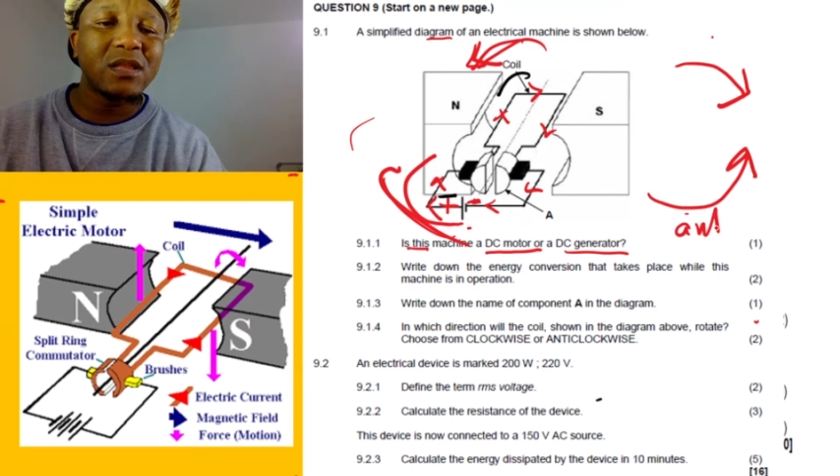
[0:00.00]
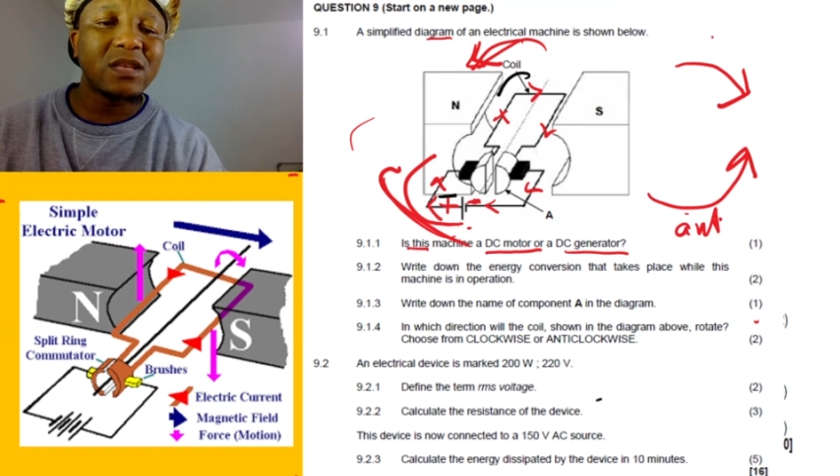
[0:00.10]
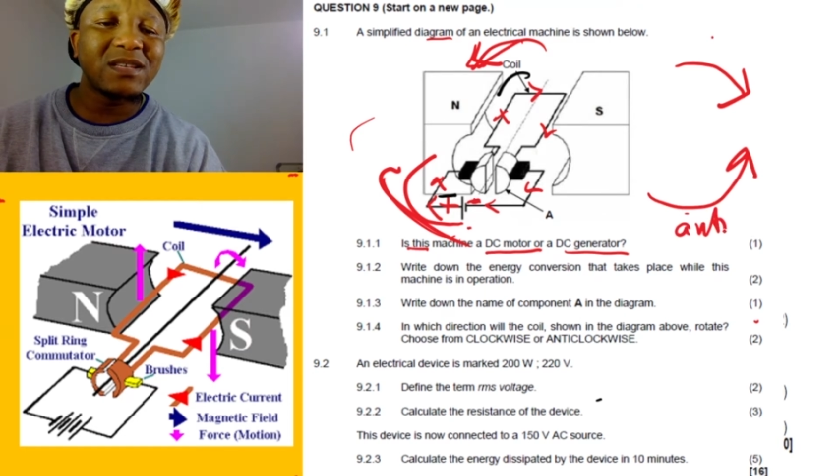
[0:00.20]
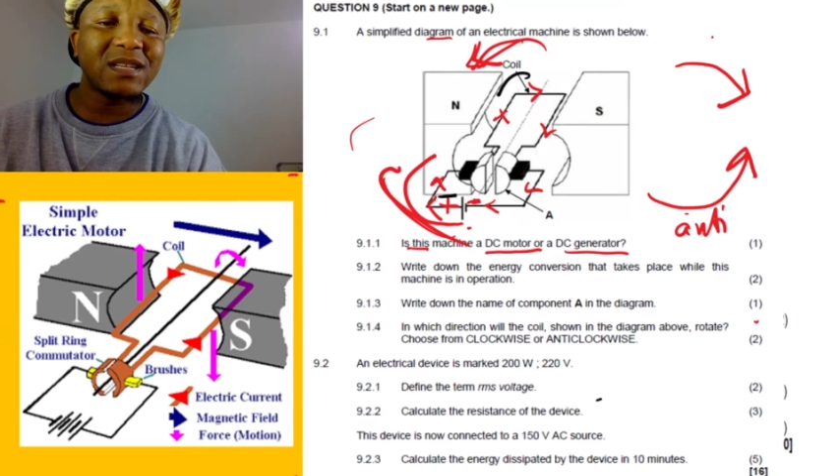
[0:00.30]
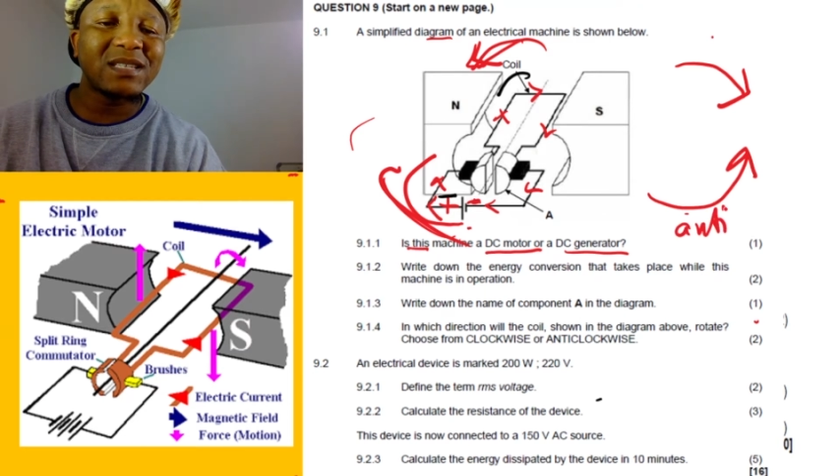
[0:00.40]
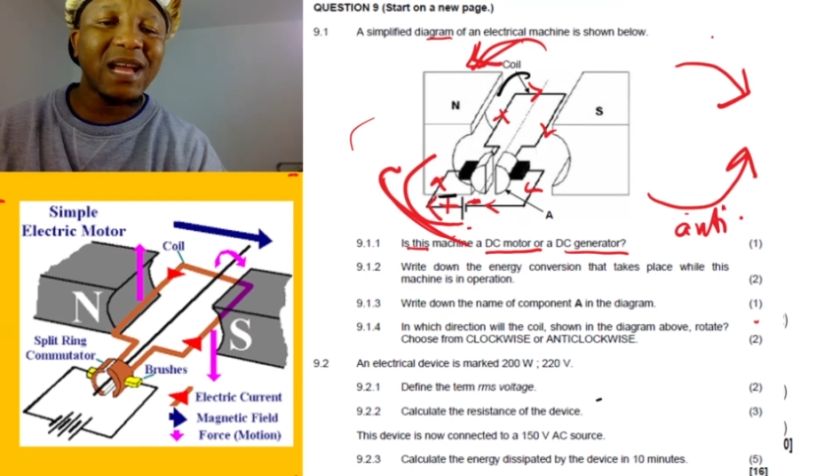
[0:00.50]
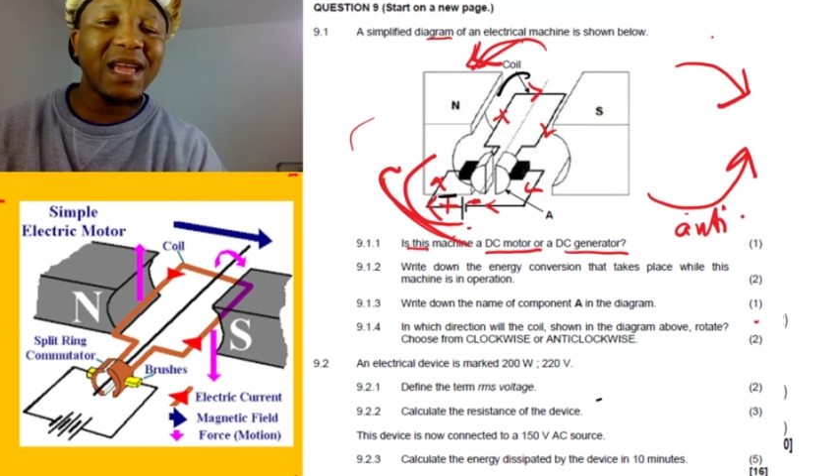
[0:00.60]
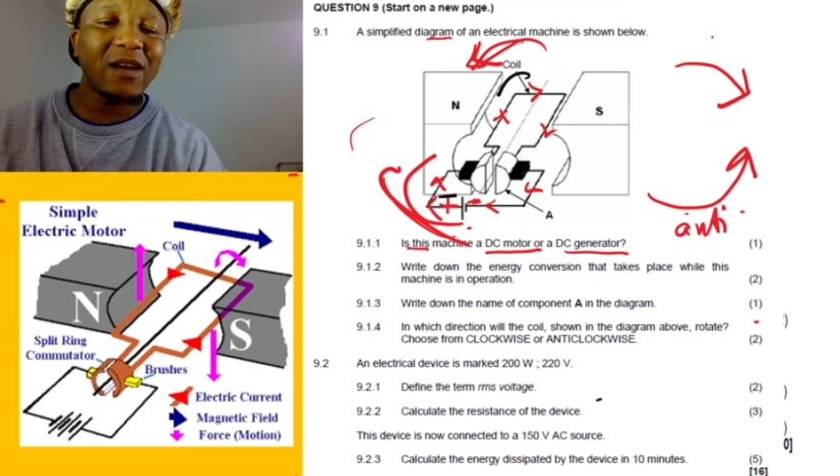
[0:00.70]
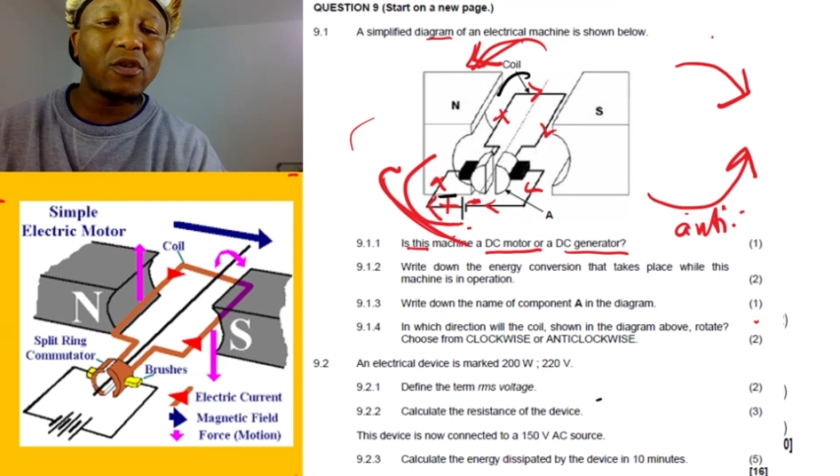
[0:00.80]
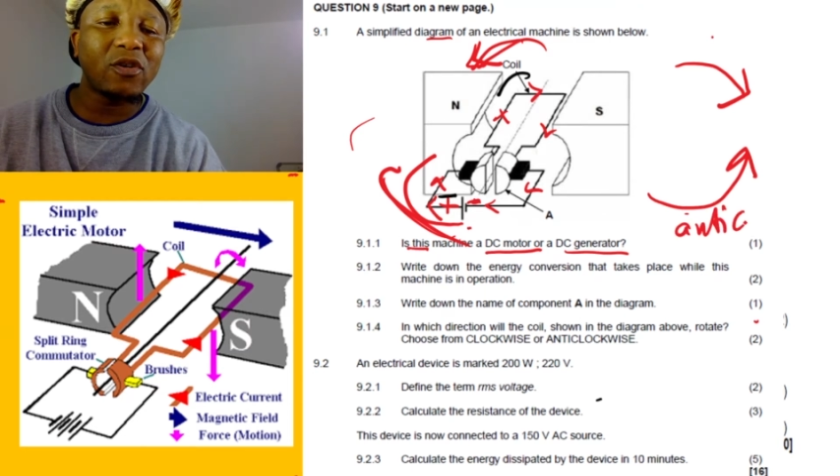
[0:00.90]
This
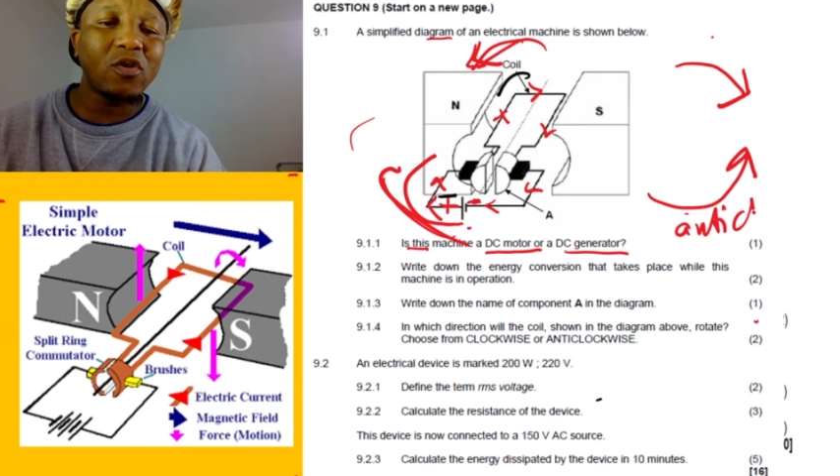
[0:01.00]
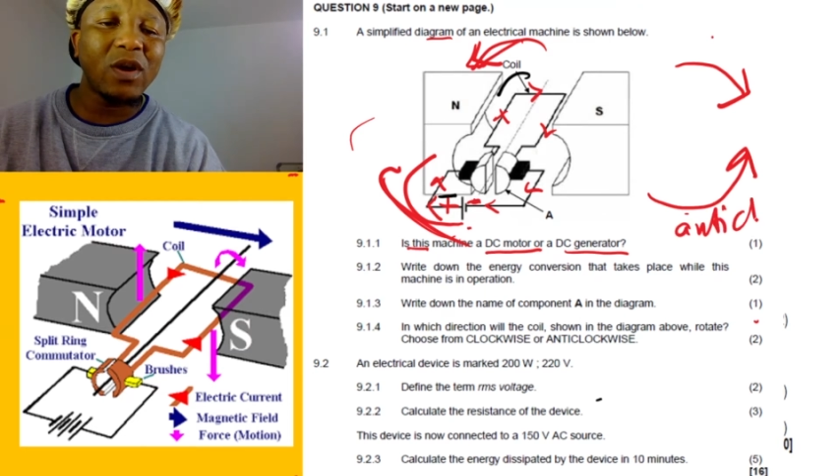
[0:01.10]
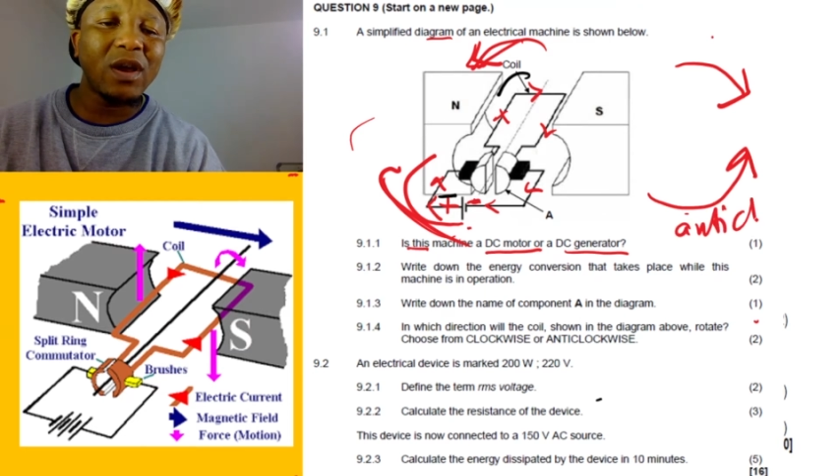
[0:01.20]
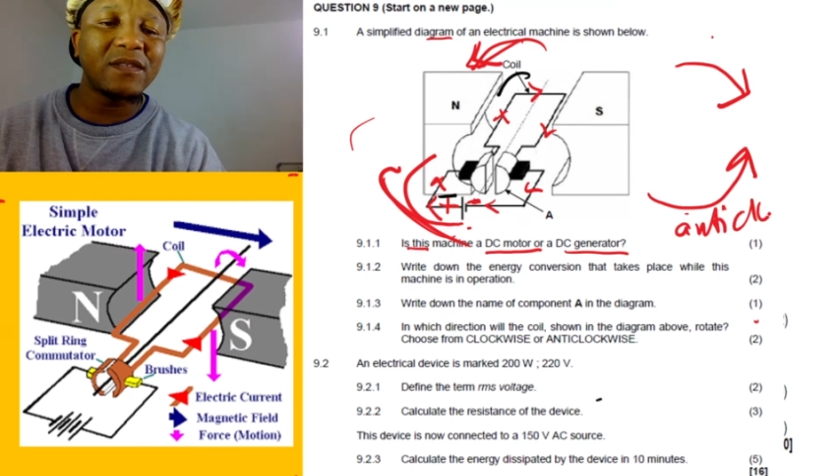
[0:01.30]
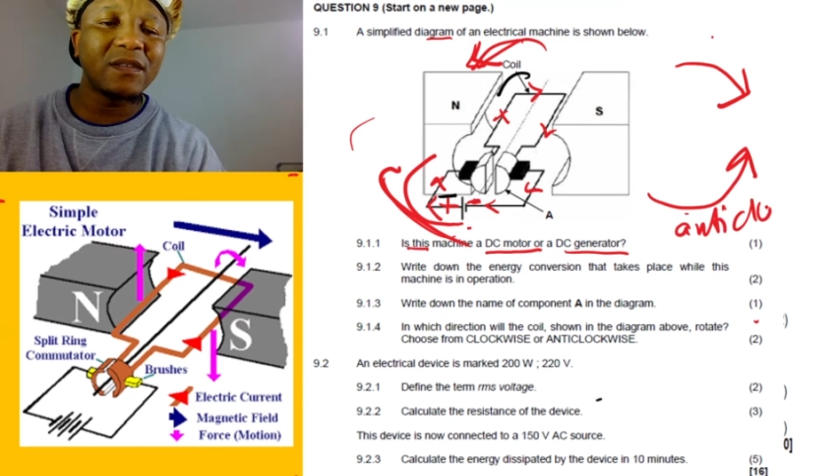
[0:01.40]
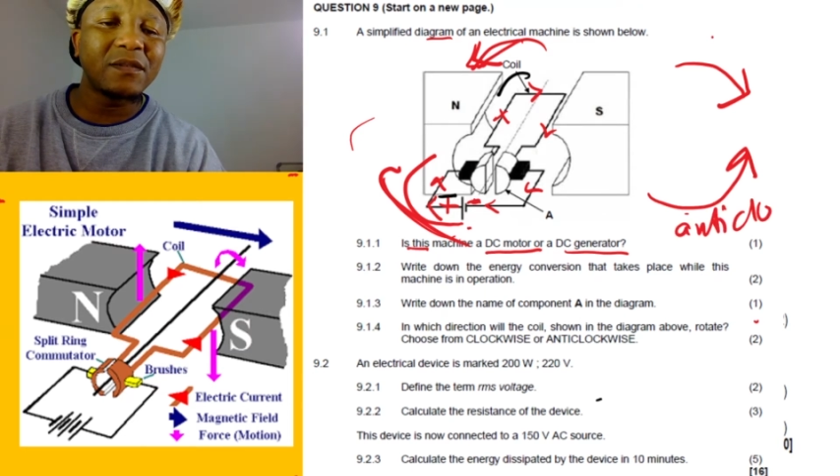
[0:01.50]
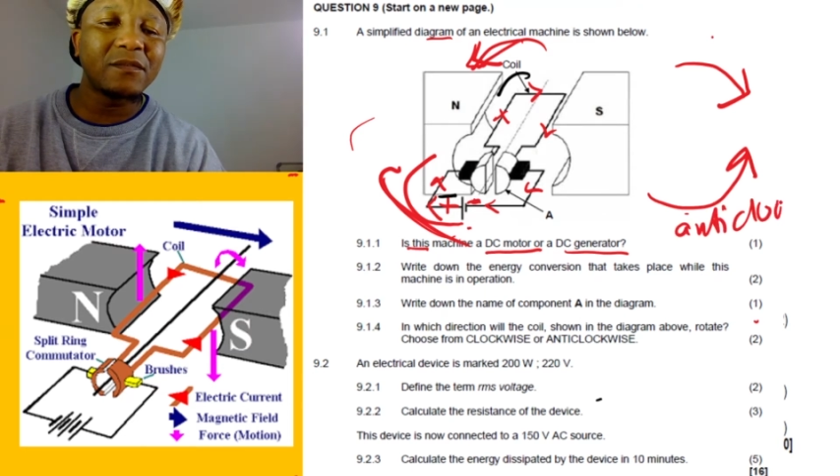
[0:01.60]
anti-clockwise,